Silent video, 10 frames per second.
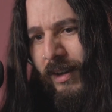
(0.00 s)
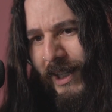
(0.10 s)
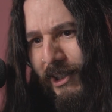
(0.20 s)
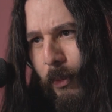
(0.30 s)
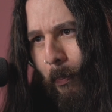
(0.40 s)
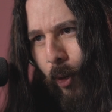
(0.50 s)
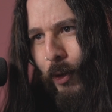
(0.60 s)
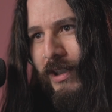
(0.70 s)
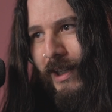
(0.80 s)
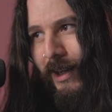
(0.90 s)
I like the
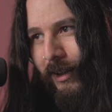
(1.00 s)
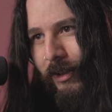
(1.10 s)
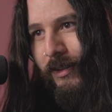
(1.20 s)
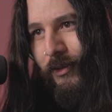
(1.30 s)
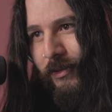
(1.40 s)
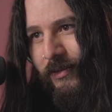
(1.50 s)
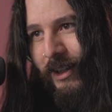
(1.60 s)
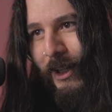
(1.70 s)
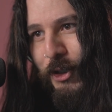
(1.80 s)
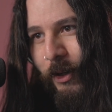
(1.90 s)
pulsating
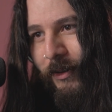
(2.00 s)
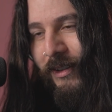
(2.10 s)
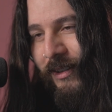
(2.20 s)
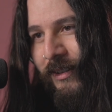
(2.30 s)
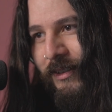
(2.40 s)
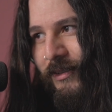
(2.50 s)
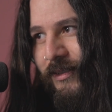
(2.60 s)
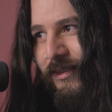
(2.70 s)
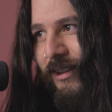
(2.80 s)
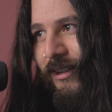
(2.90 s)
electron.
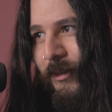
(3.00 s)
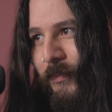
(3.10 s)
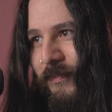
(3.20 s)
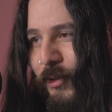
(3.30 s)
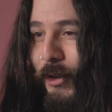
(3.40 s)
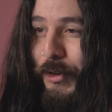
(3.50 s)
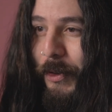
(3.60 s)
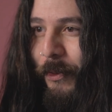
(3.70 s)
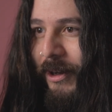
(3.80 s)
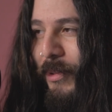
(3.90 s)
Well, it just
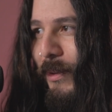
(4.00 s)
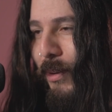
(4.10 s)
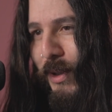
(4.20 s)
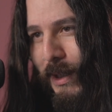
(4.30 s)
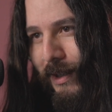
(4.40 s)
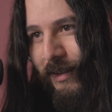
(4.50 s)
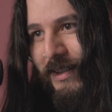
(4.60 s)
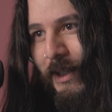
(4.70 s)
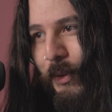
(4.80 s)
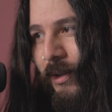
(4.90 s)
went away, but the pulsating
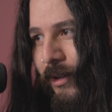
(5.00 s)
synth.